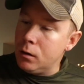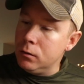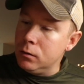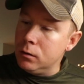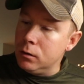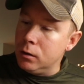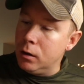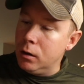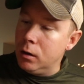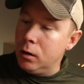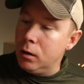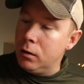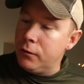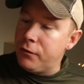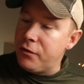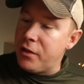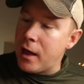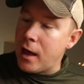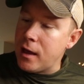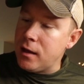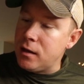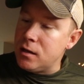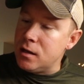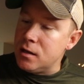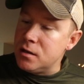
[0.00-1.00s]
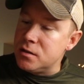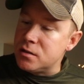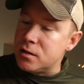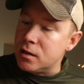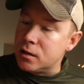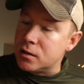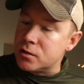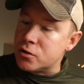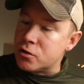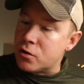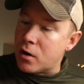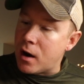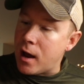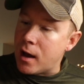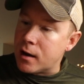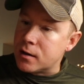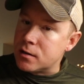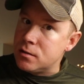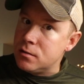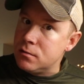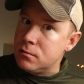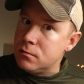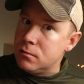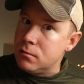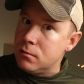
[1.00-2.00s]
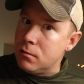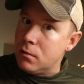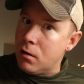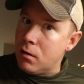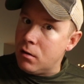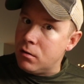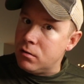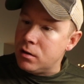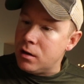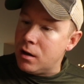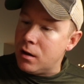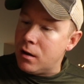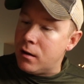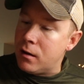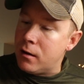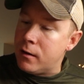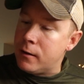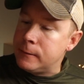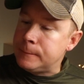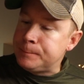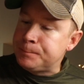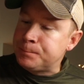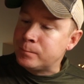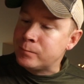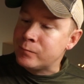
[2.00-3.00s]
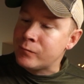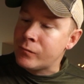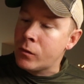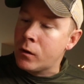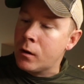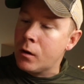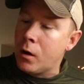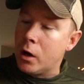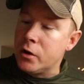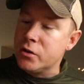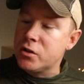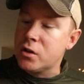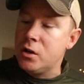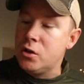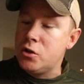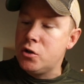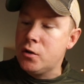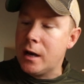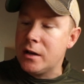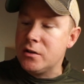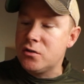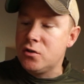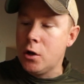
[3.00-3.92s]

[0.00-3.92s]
Love that yeast extract. Oh yeah. Also, did you guys